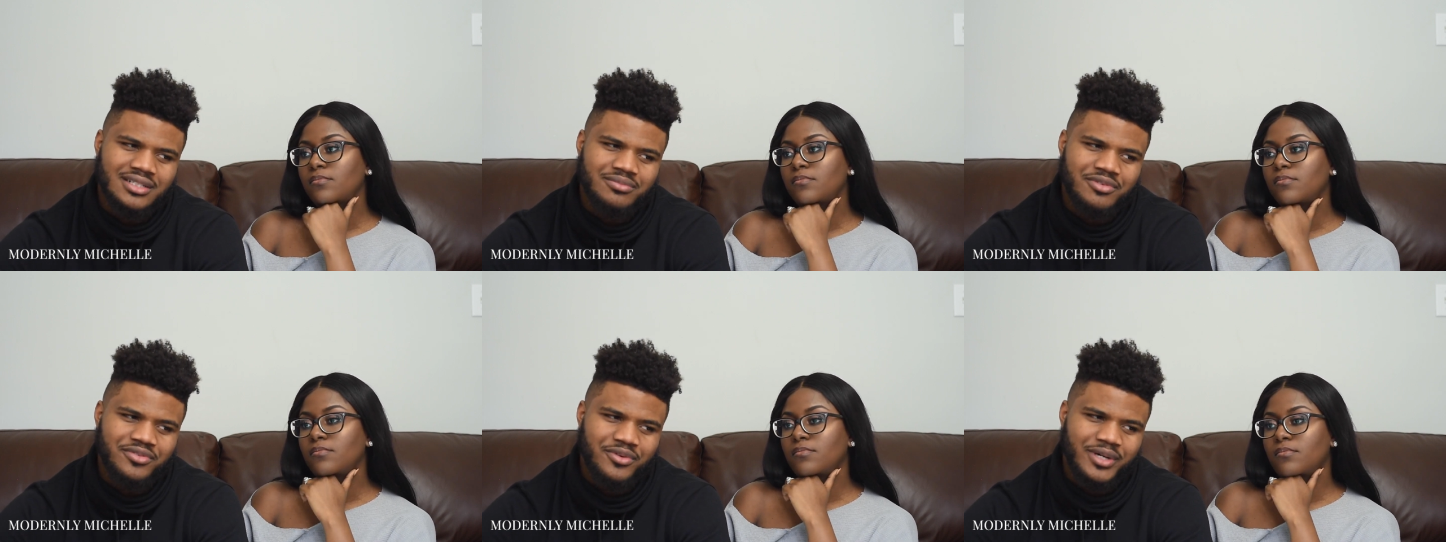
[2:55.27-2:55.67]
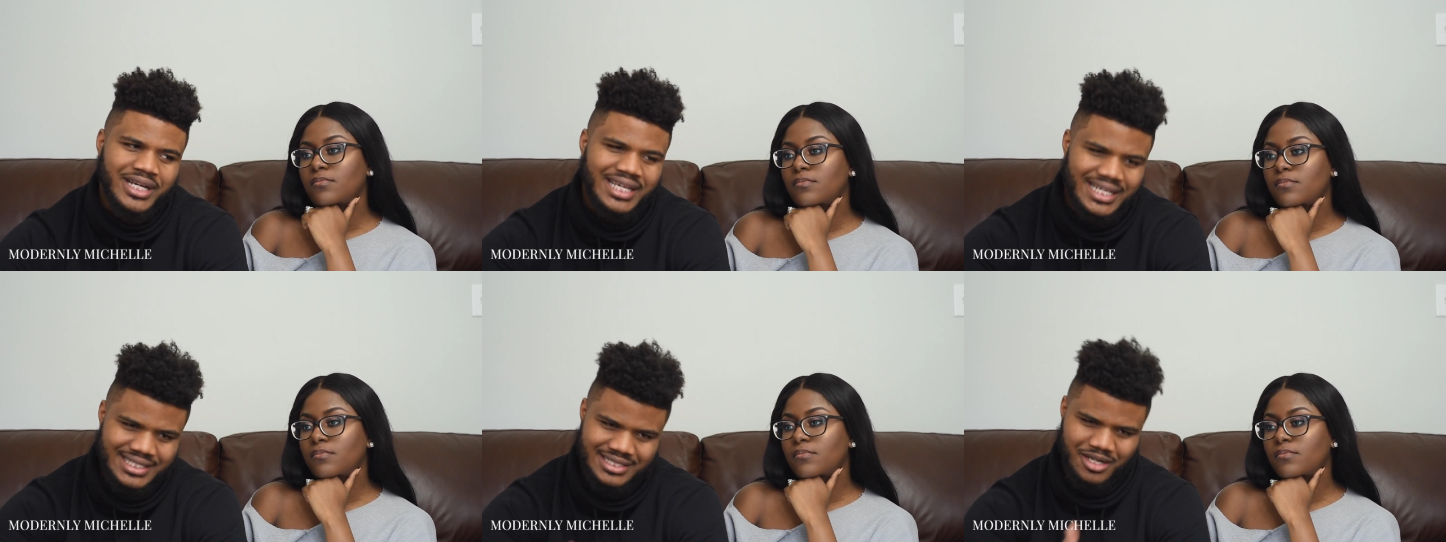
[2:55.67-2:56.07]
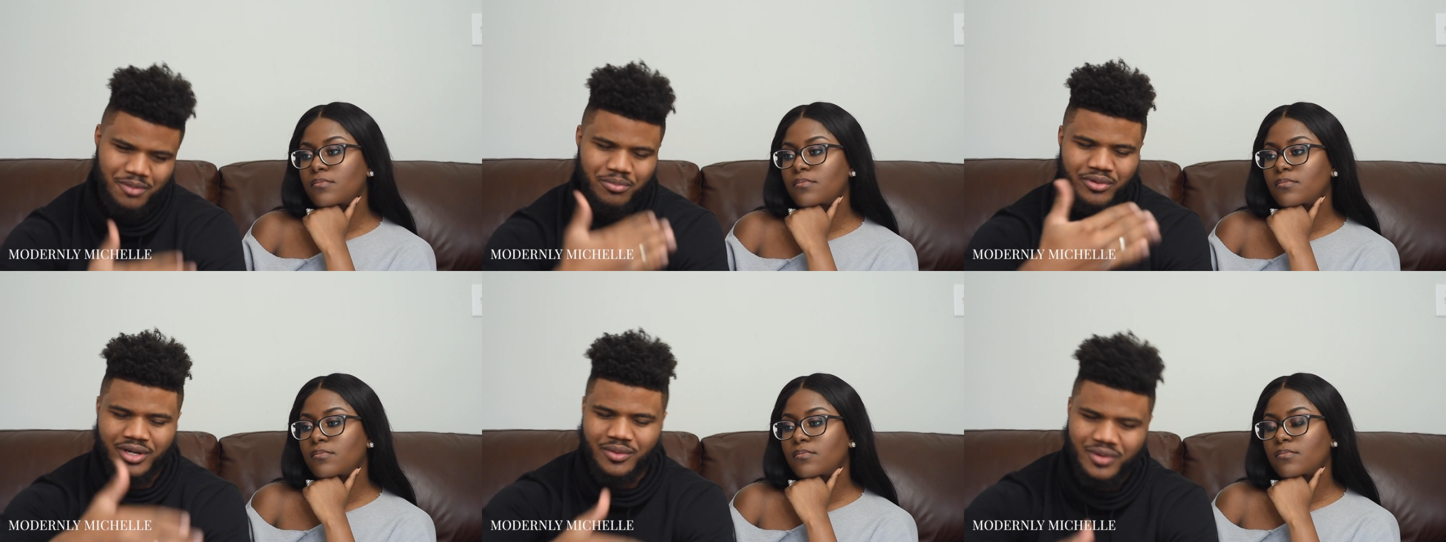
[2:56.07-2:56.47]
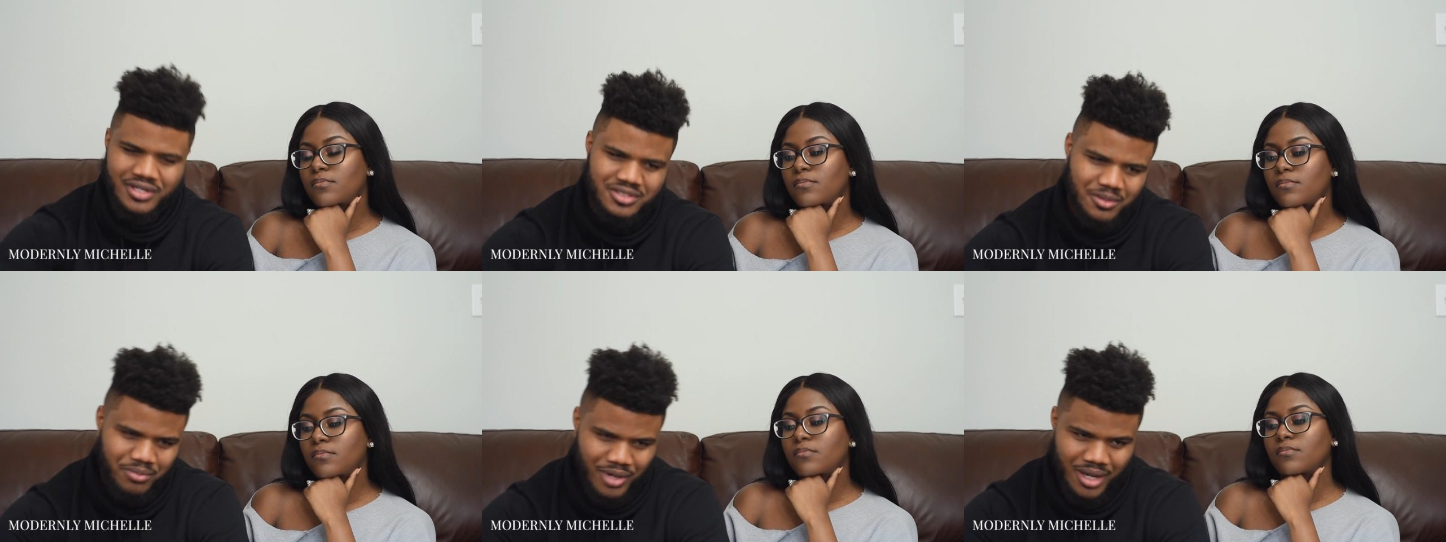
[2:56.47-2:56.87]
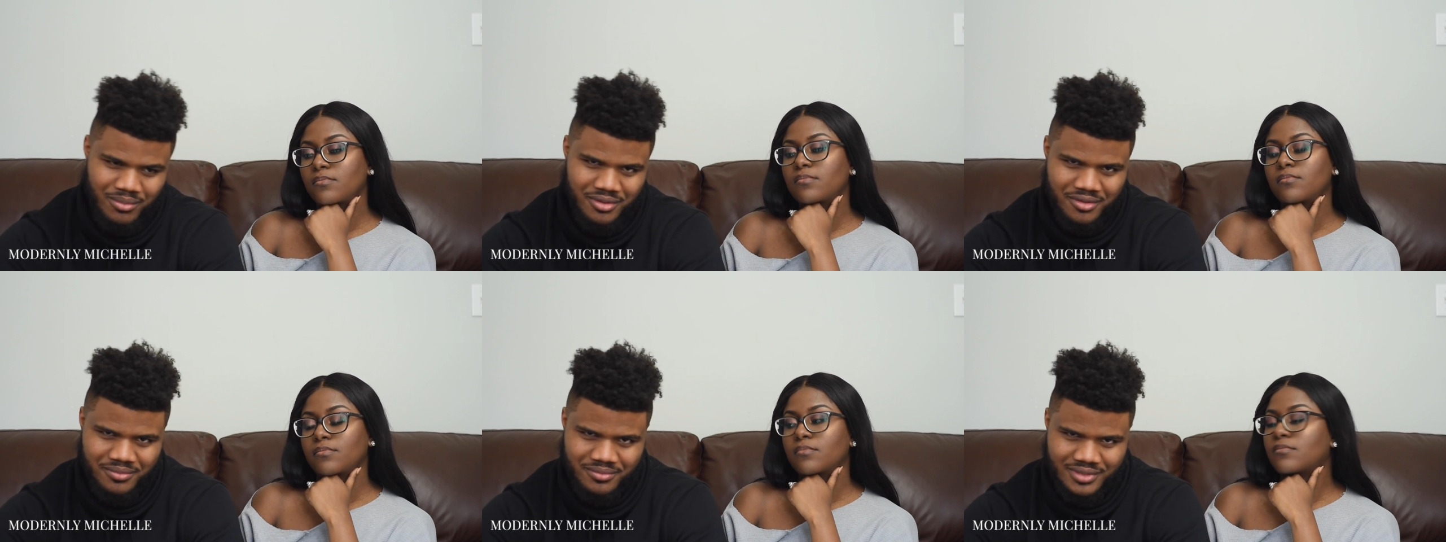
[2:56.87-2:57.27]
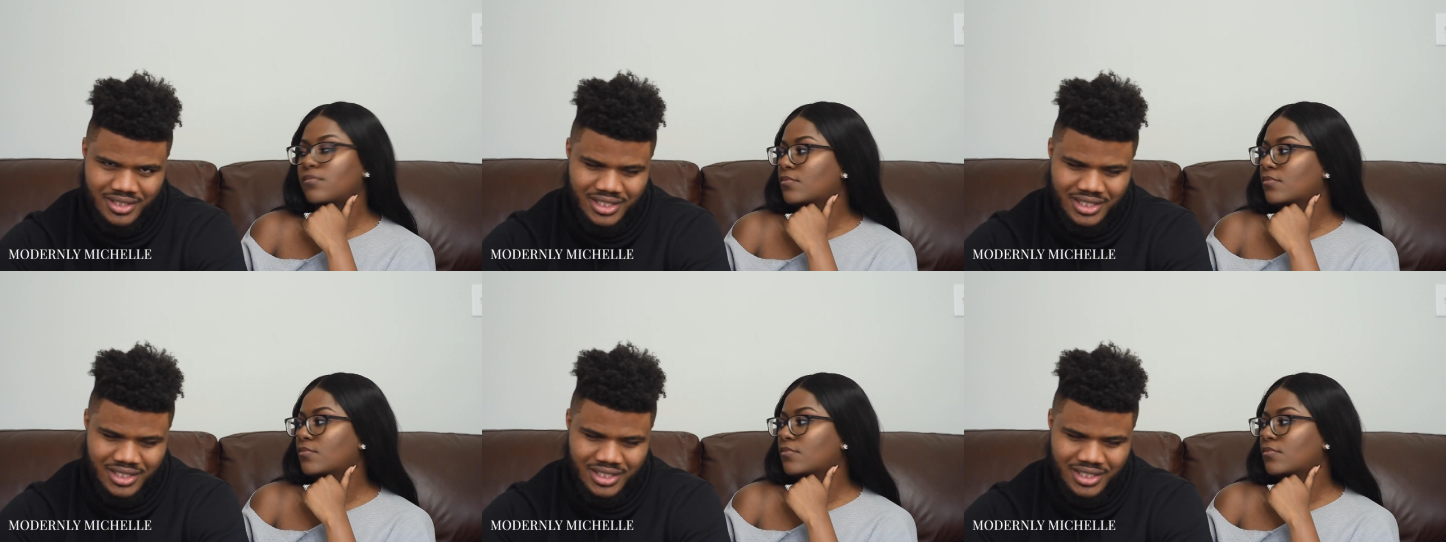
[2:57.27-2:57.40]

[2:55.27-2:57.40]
Speaker 1: before it gets to the point where it's a problem.